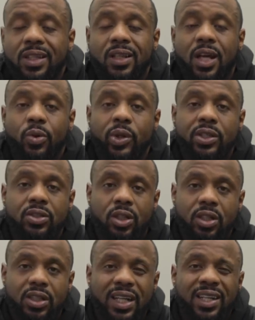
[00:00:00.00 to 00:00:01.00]
a lot of
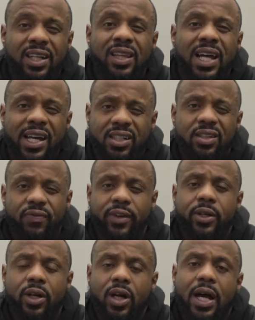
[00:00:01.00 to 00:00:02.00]
research. I did a lot to
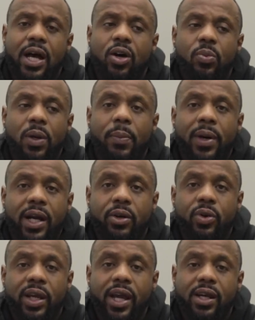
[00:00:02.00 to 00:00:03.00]
figure out how my body
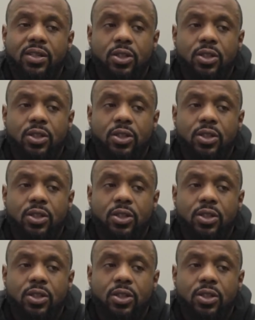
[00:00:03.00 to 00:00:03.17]
reacts.